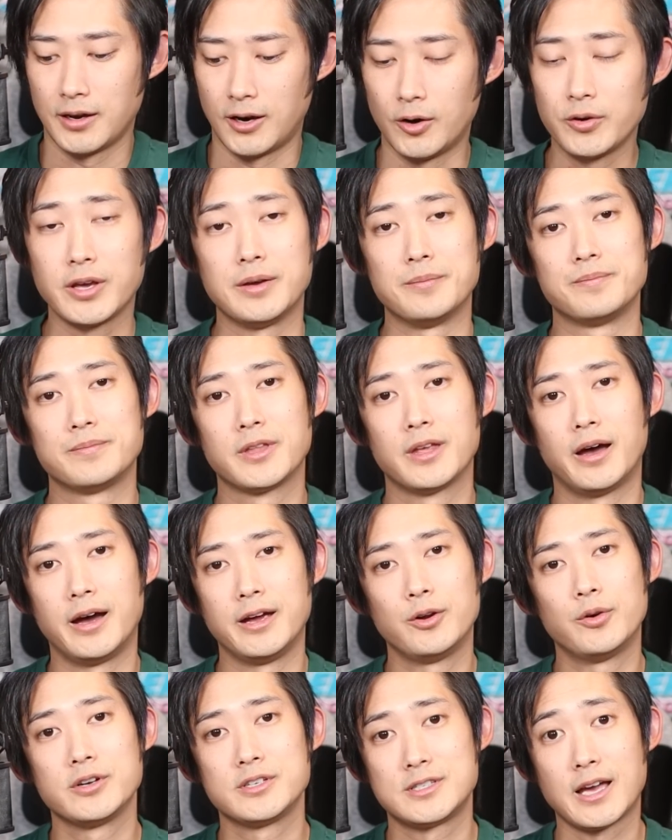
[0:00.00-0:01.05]
Okay, I
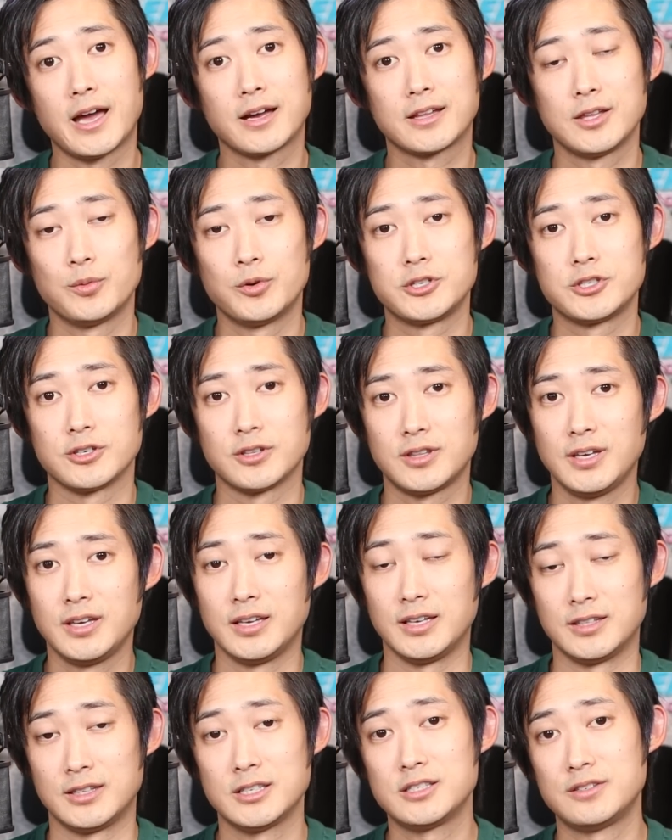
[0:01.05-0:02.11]
know exactly what you're
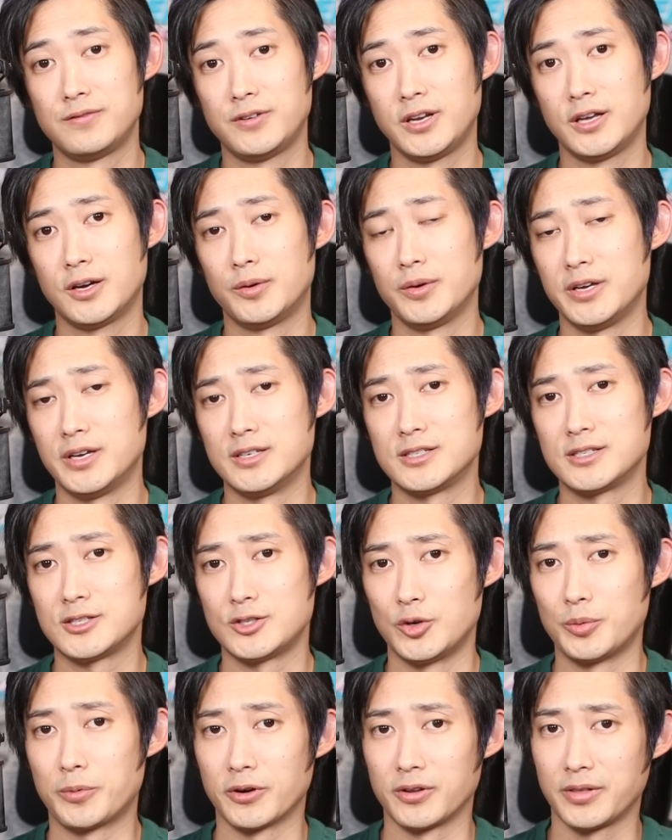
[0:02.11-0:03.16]
thinking. This video is
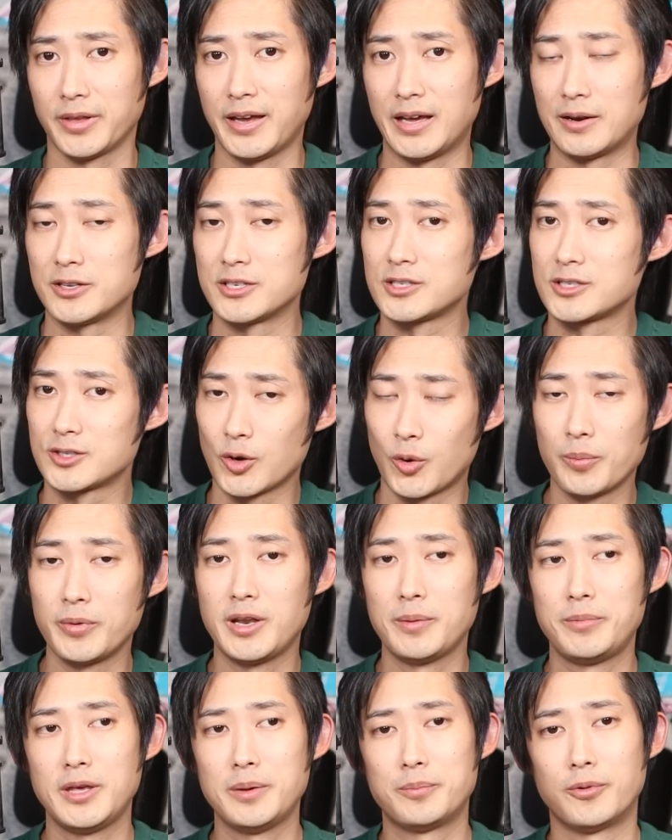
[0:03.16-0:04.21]
super late. So
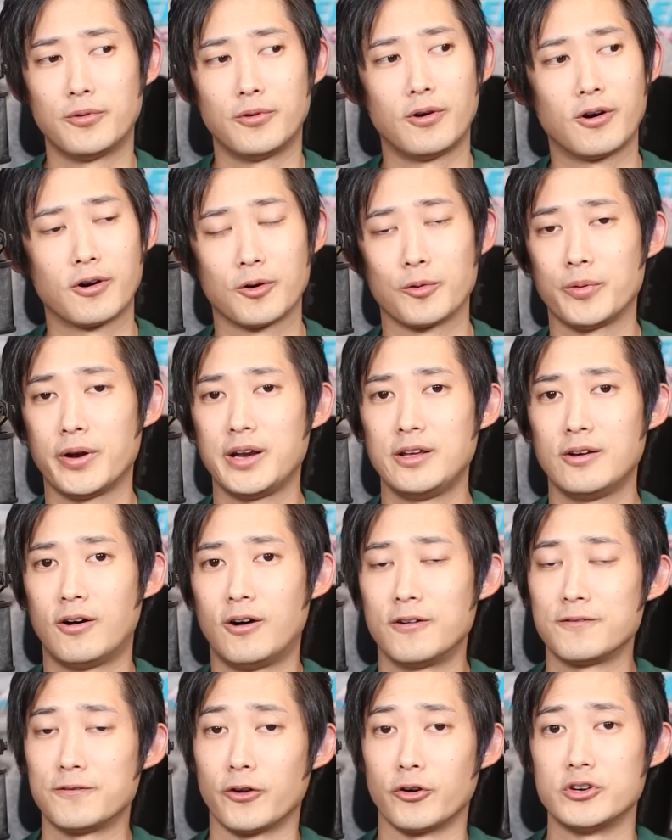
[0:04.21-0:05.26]
many people are already
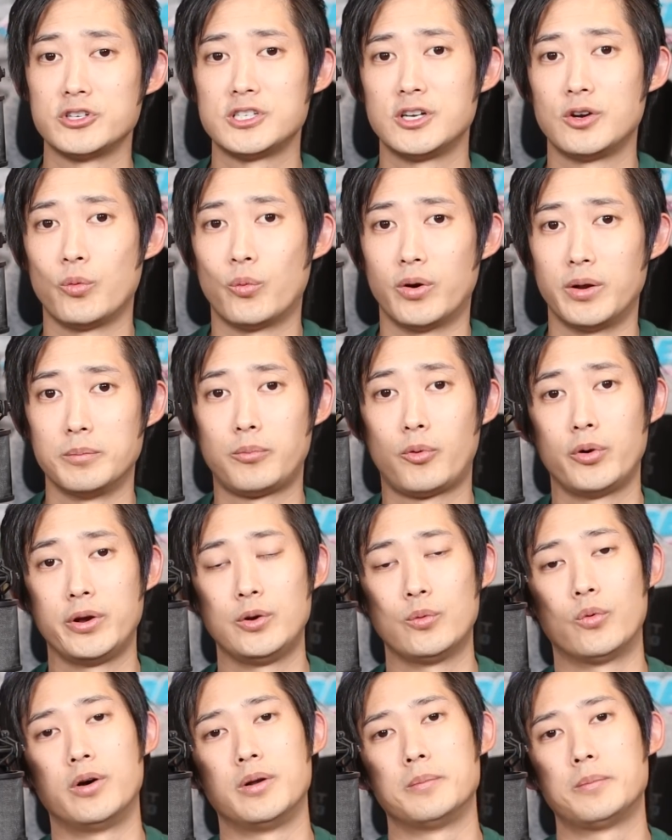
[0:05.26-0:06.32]
on version
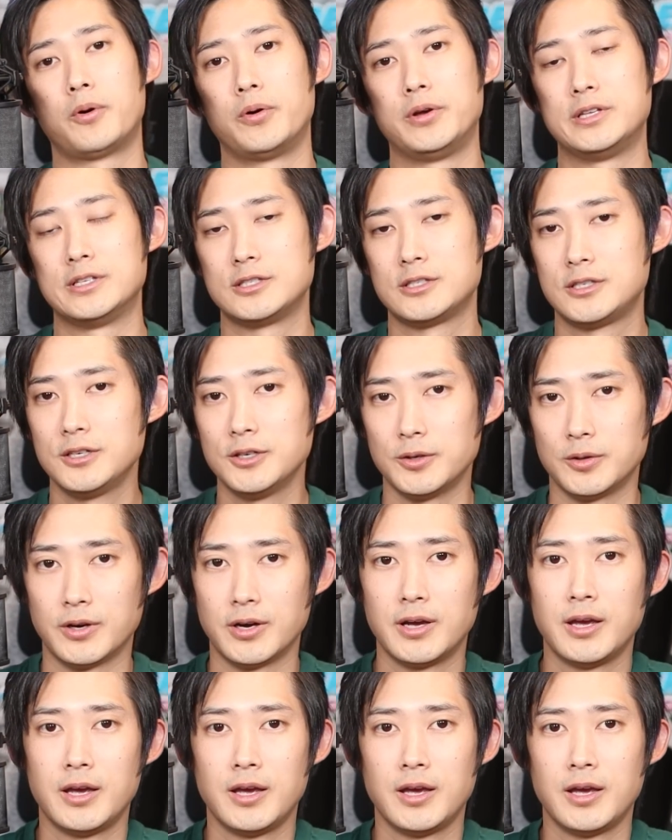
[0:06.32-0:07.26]
1.1.2.